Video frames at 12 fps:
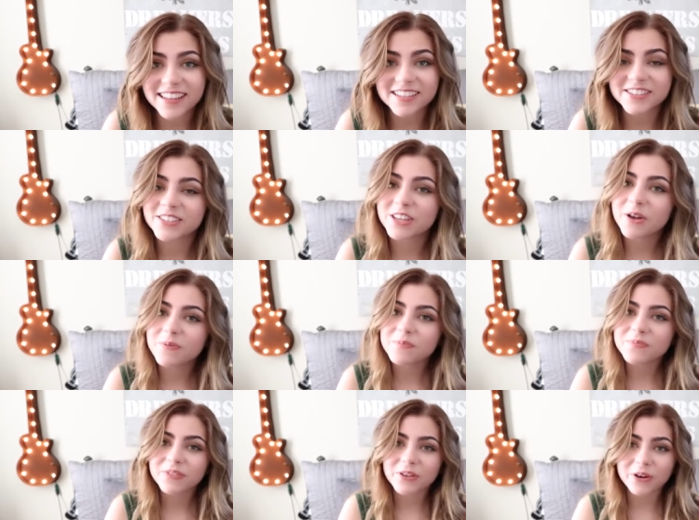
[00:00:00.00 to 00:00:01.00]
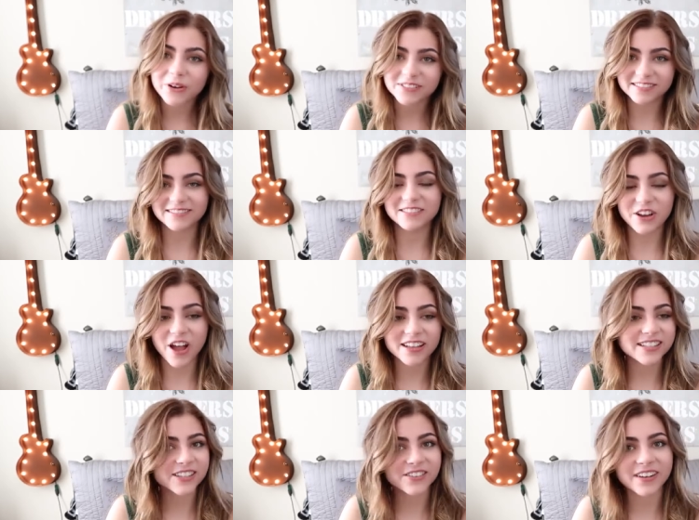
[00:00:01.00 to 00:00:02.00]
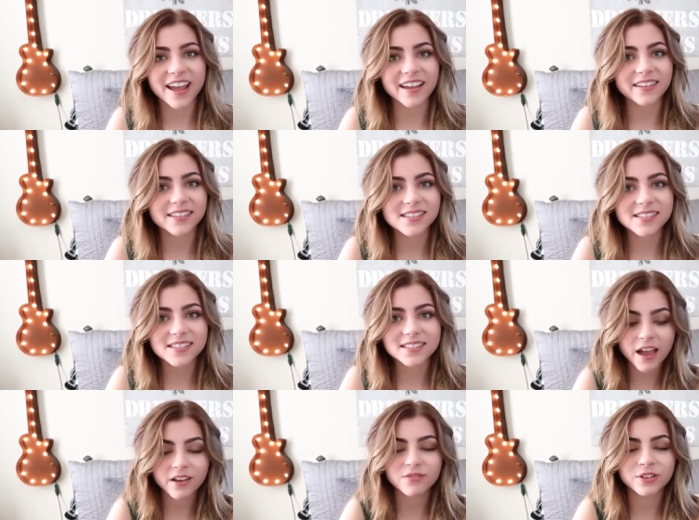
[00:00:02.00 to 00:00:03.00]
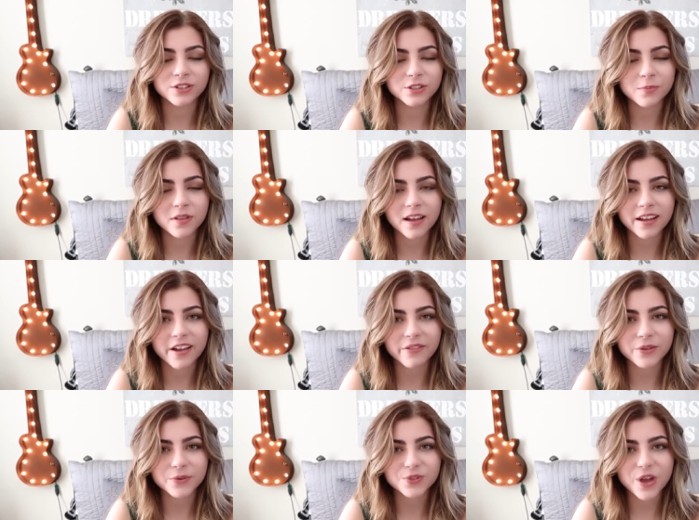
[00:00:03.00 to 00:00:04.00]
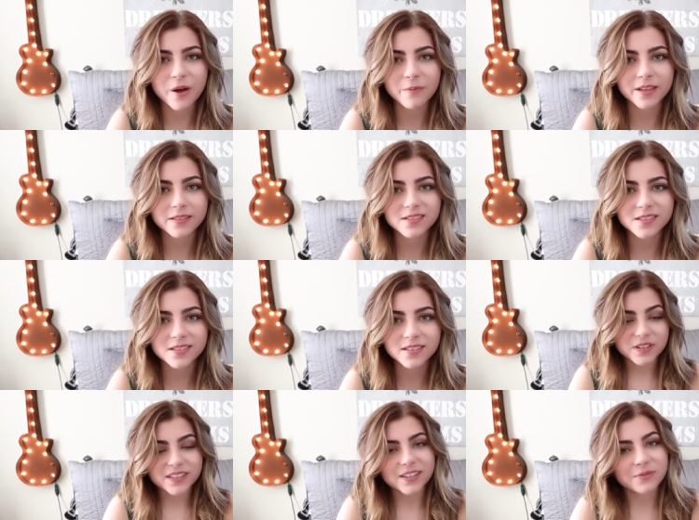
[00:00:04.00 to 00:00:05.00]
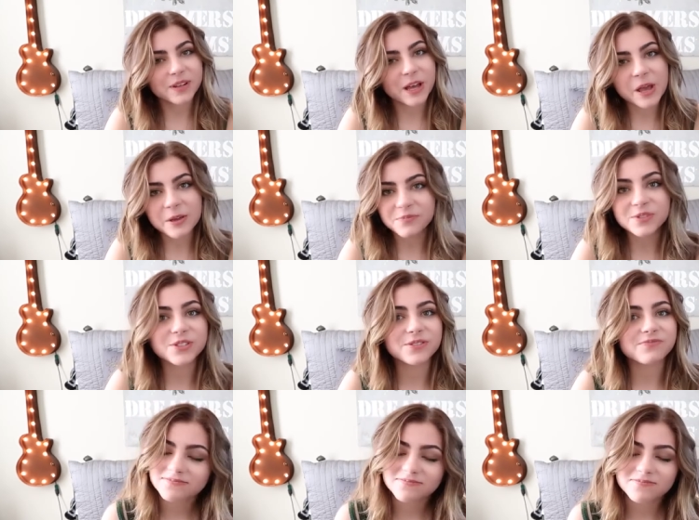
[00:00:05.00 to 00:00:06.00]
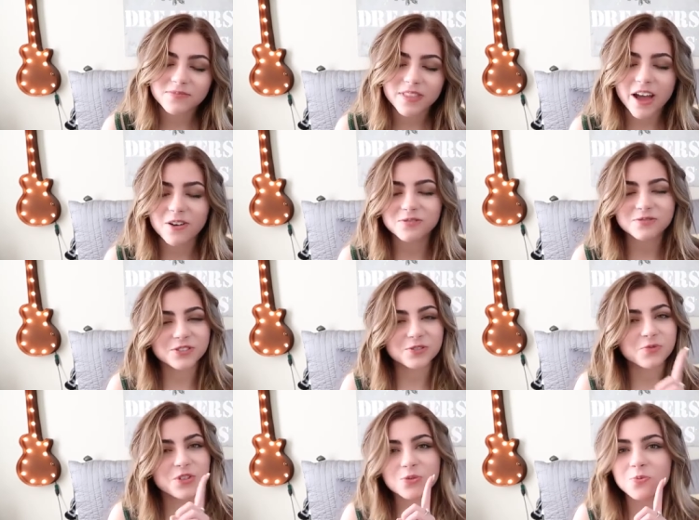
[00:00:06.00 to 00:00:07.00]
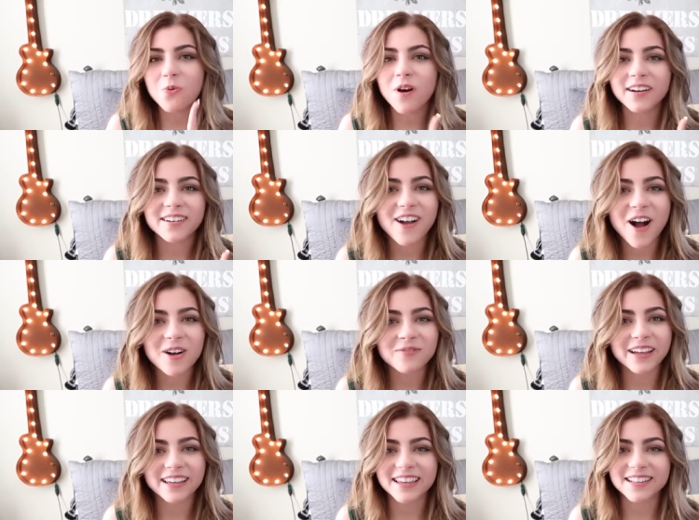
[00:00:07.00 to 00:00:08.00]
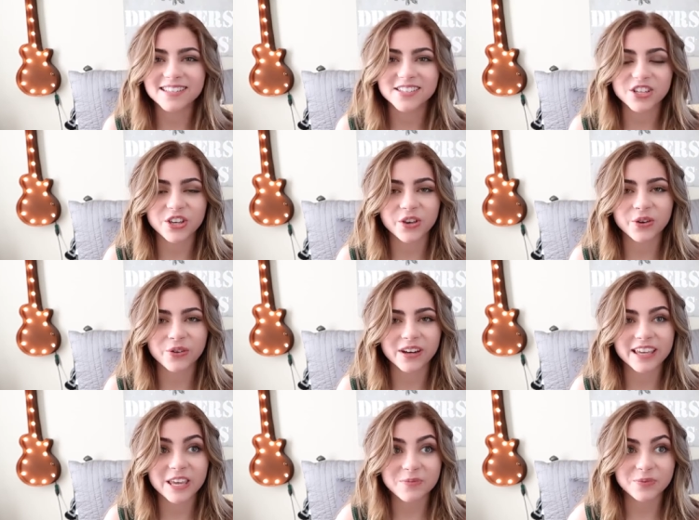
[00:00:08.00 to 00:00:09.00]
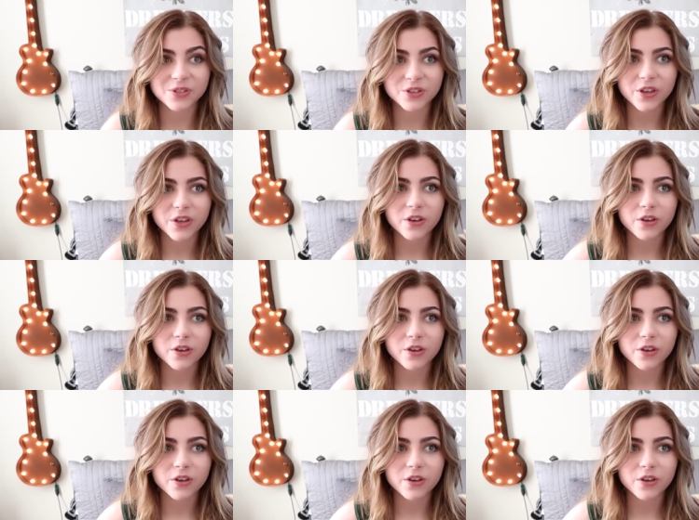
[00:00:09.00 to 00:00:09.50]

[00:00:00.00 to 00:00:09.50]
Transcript: and then some are not so nice. I've learned to block out those comments, but sometimes that just one comment gets to you and it keeps